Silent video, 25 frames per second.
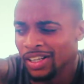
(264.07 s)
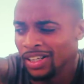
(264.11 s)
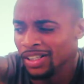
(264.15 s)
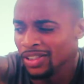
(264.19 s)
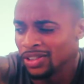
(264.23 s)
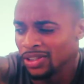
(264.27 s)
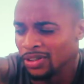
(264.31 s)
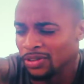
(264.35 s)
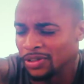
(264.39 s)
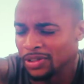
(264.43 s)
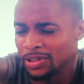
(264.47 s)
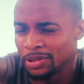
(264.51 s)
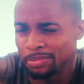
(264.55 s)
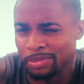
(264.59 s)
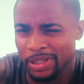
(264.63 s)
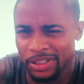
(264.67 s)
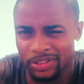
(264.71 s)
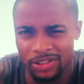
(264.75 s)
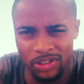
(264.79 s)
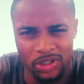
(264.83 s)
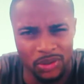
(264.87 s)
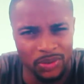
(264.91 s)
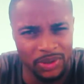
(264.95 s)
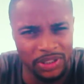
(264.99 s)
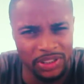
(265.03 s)
So it's about
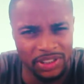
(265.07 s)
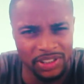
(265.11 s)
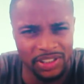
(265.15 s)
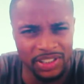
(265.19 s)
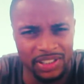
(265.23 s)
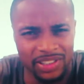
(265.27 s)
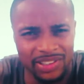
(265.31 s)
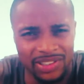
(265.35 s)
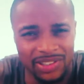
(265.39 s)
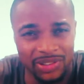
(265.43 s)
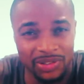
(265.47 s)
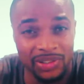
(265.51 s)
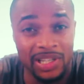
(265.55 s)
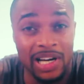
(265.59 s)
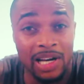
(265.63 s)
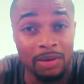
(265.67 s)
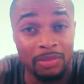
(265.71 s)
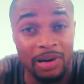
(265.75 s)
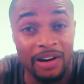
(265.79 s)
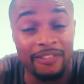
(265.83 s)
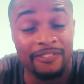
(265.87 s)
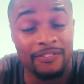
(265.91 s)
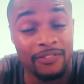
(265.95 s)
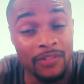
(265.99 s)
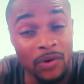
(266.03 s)
the 26th, so you got
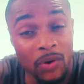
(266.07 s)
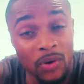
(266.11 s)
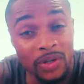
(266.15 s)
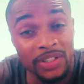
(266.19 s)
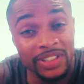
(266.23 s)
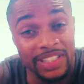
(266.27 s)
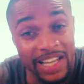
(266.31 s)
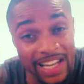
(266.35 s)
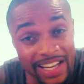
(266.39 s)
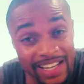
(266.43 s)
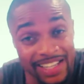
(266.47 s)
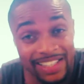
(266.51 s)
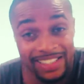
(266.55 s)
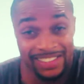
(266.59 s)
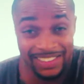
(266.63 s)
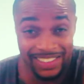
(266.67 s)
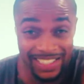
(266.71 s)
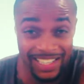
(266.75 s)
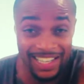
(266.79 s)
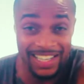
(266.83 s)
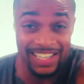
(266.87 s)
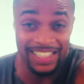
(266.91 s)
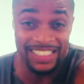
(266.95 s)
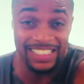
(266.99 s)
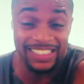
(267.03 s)
about 4 days,
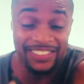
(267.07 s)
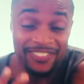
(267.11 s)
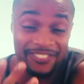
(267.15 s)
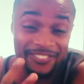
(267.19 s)
guys.